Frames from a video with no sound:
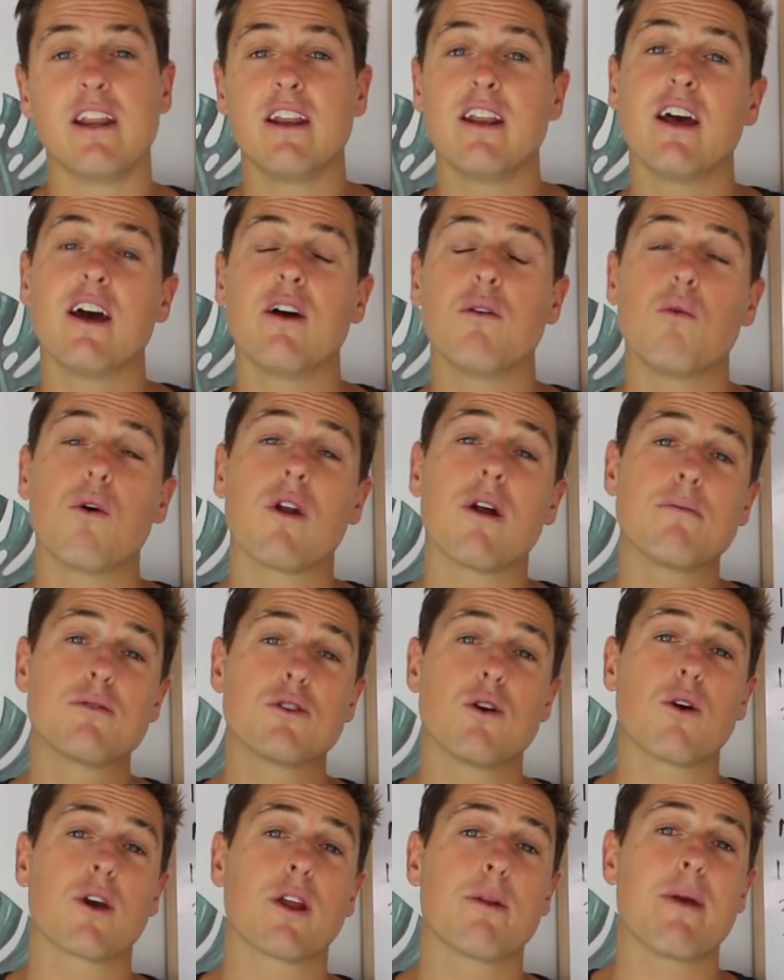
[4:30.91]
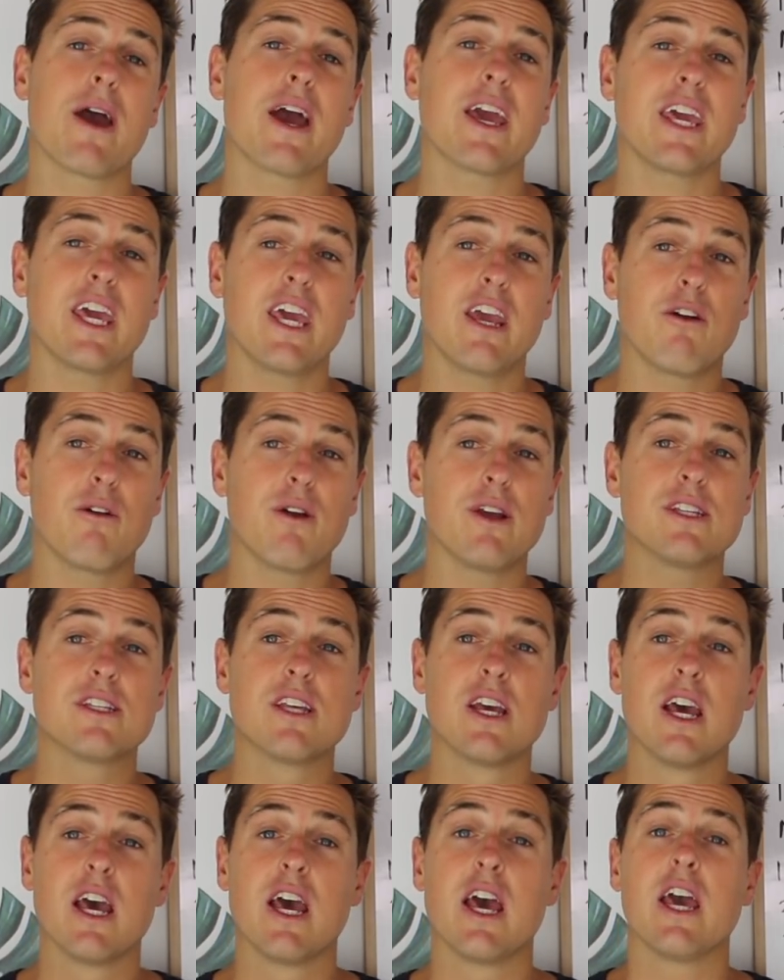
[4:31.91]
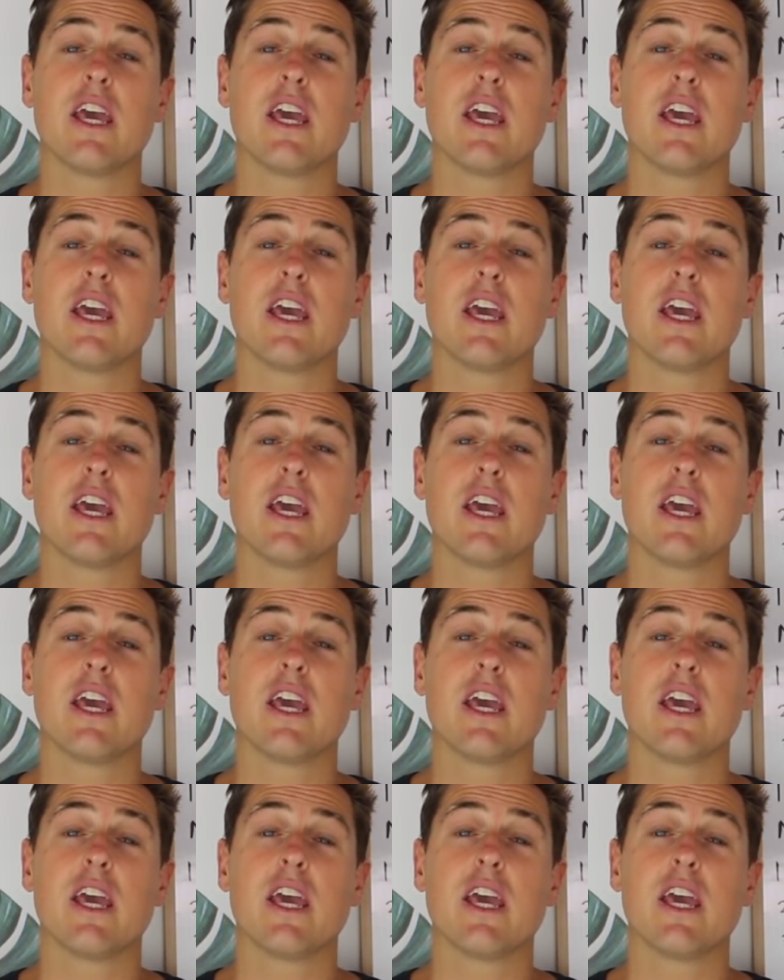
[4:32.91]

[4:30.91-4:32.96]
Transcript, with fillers: And what I'm talking about here is,